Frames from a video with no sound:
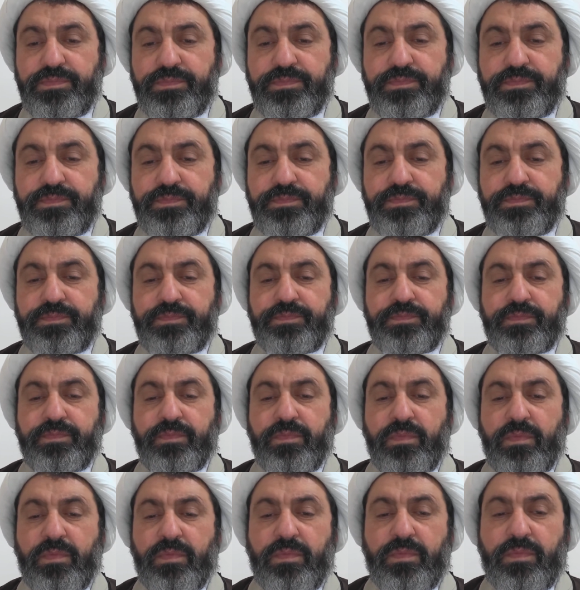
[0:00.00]

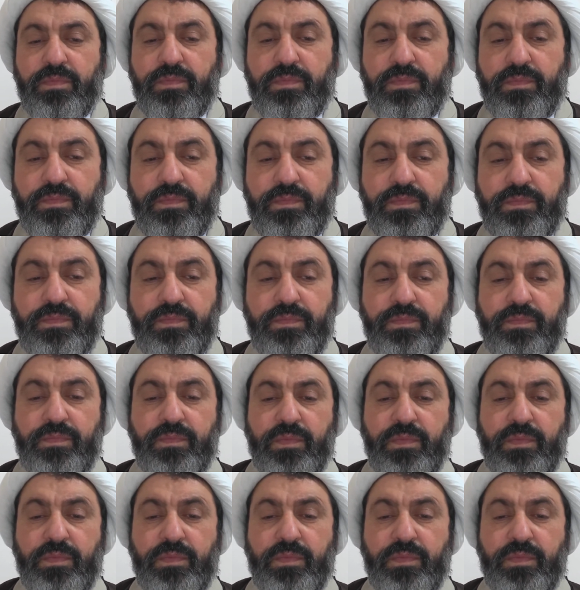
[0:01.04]
[no speech]